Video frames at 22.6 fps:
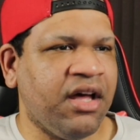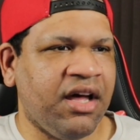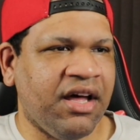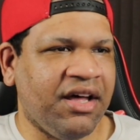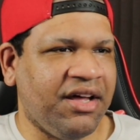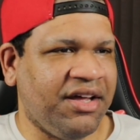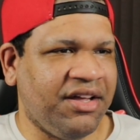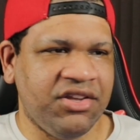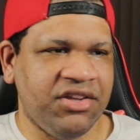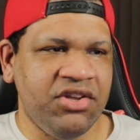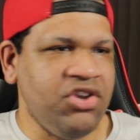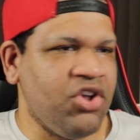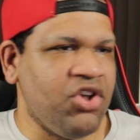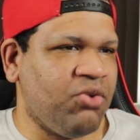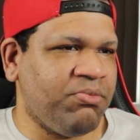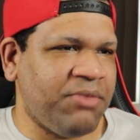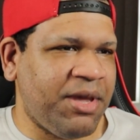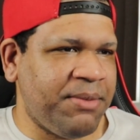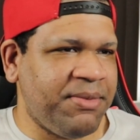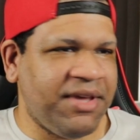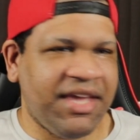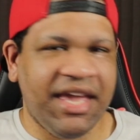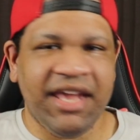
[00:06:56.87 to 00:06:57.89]

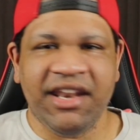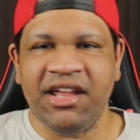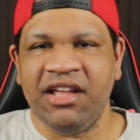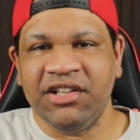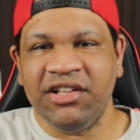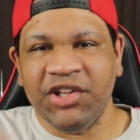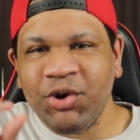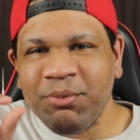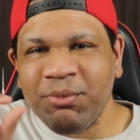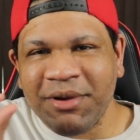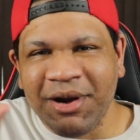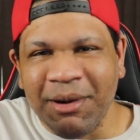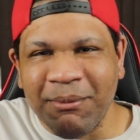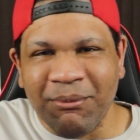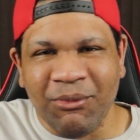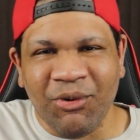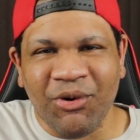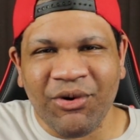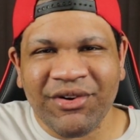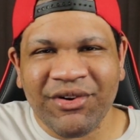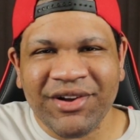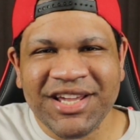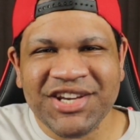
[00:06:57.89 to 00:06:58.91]
Maybe getting a little bit of
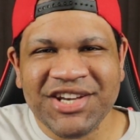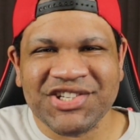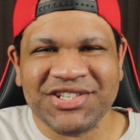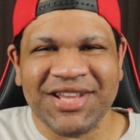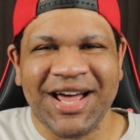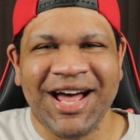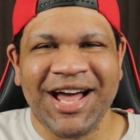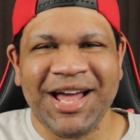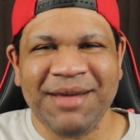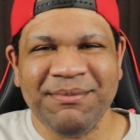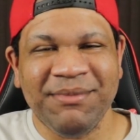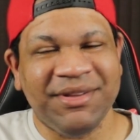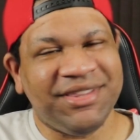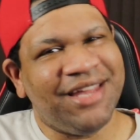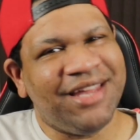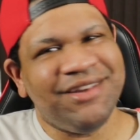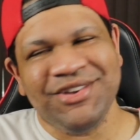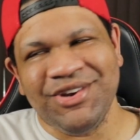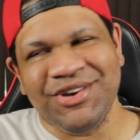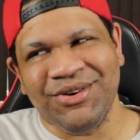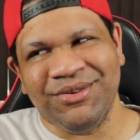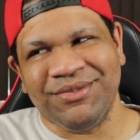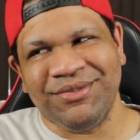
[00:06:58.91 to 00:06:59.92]
Mora each time, but then,